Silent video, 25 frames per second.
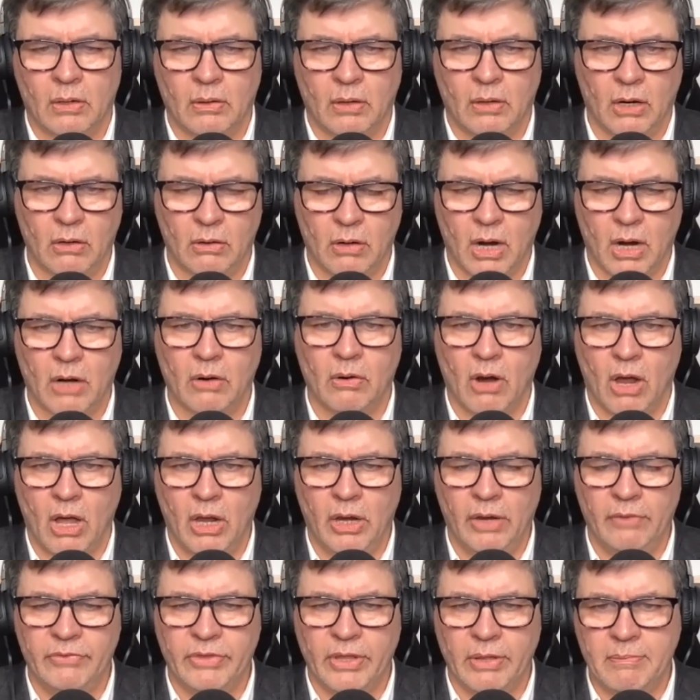are, are
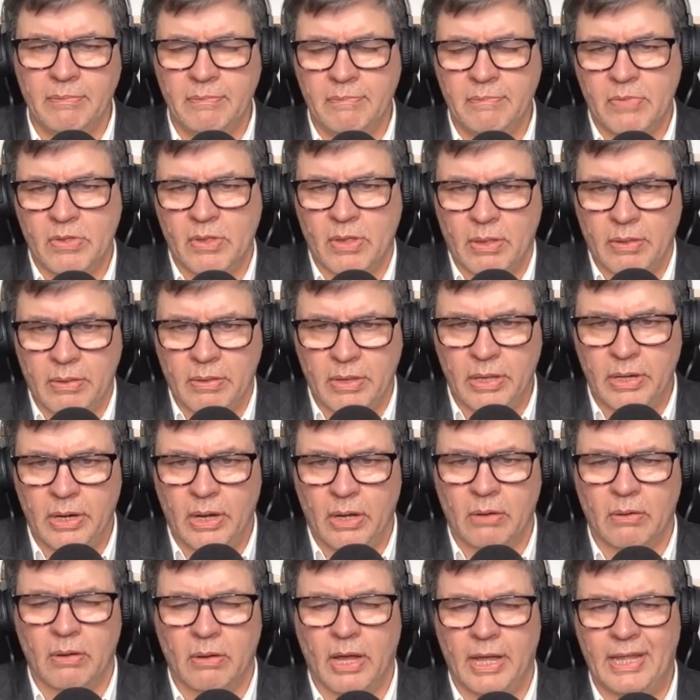all of them, you
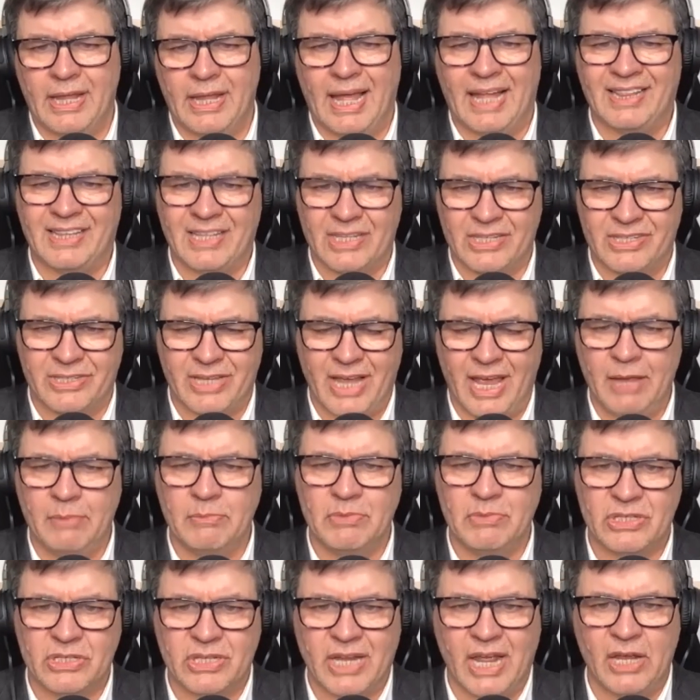know, at the
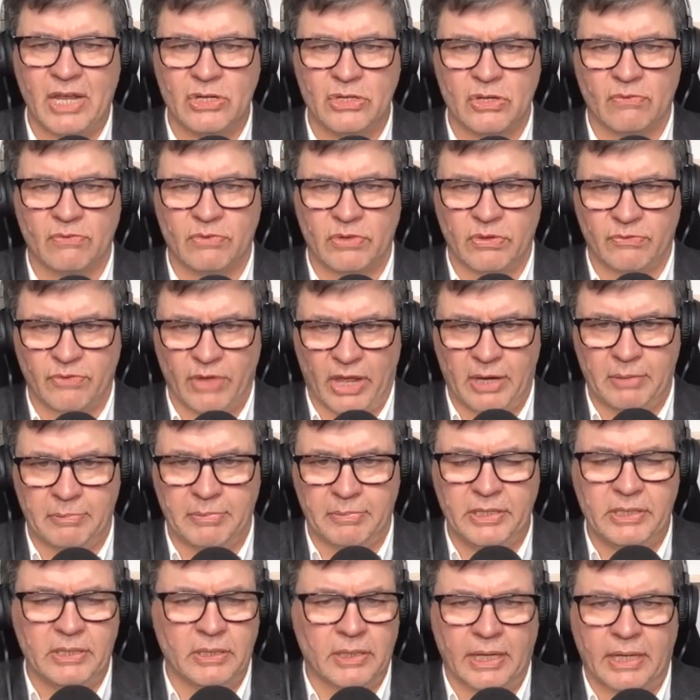same stage of
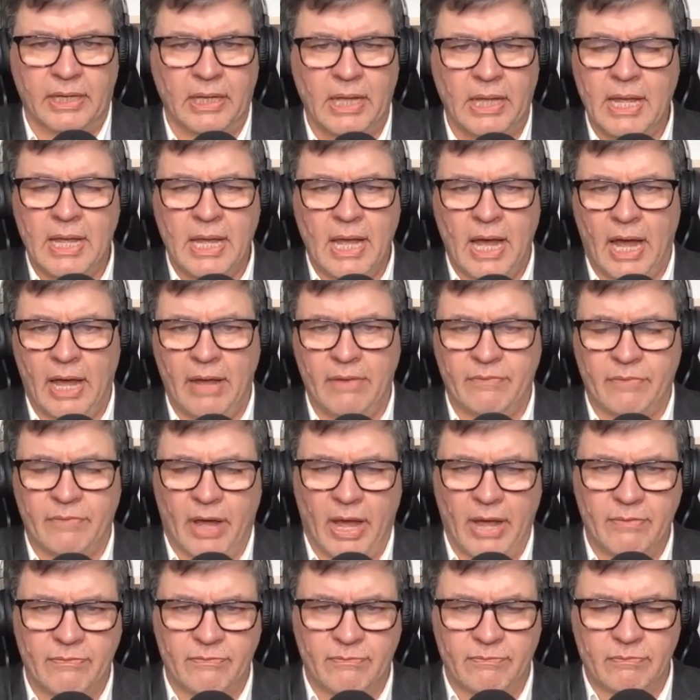development? Like I've,
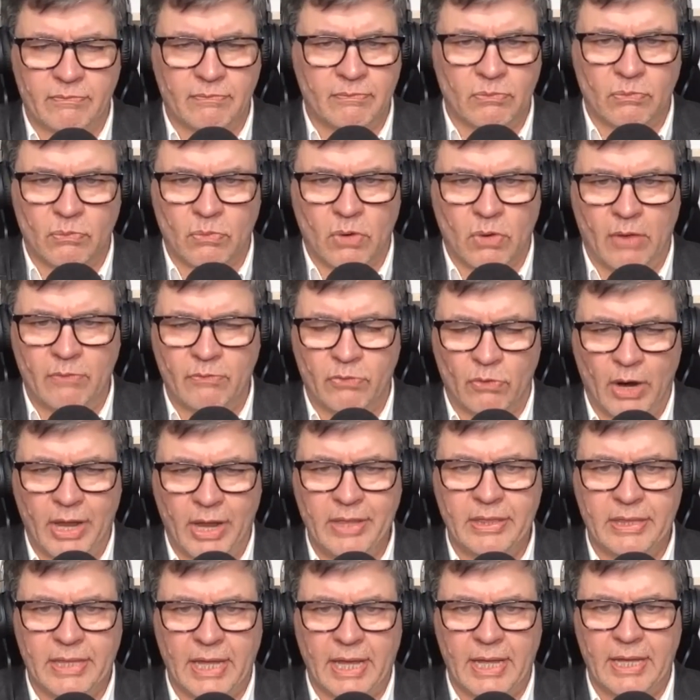I've, I've
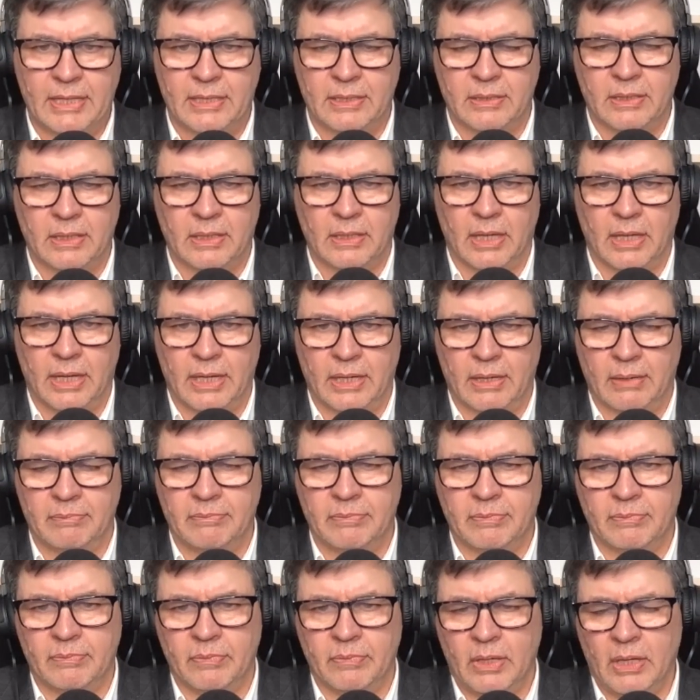read that
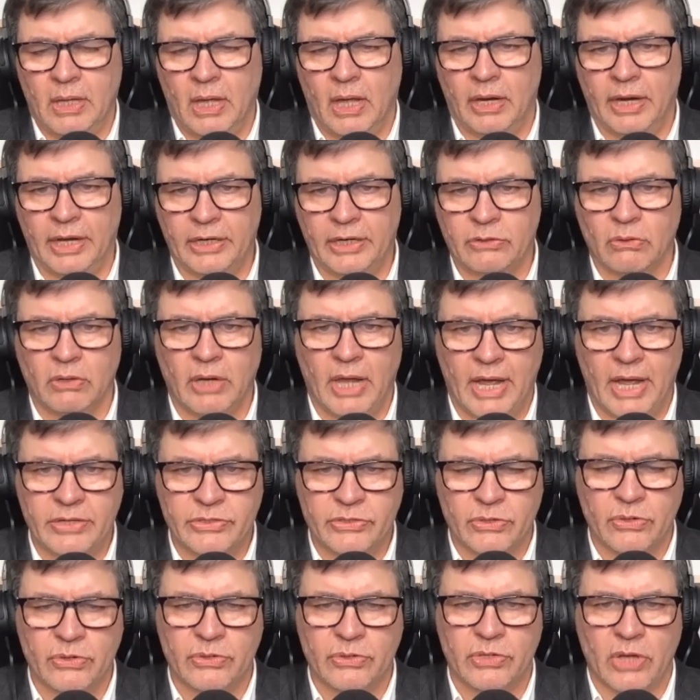um,
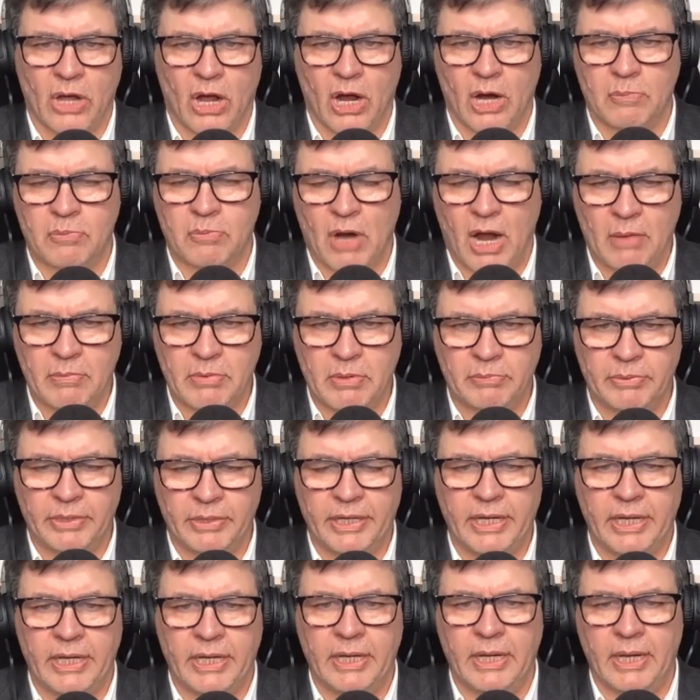electrolyzers are
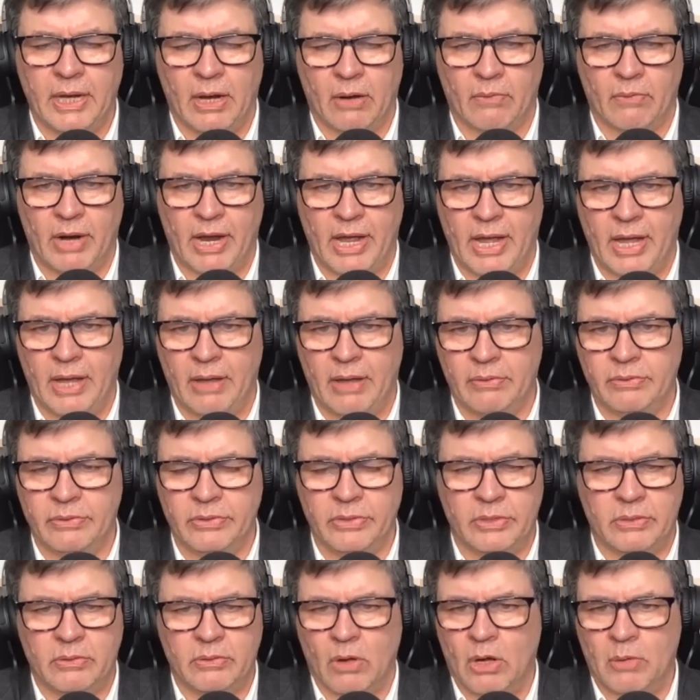probably
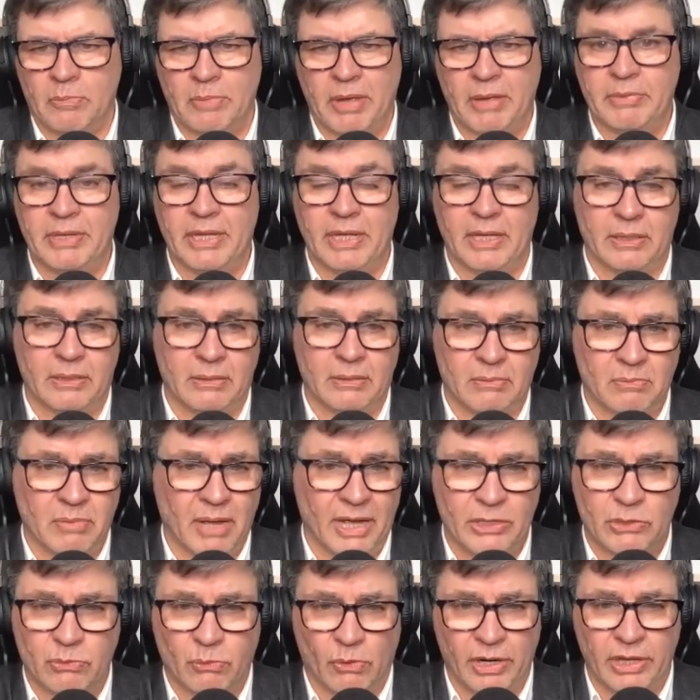around, oh, maybe at,
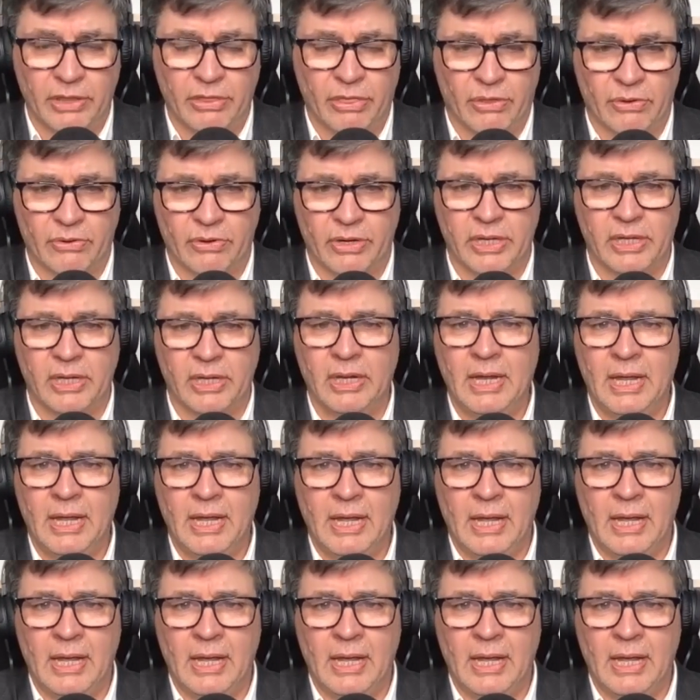by 2030,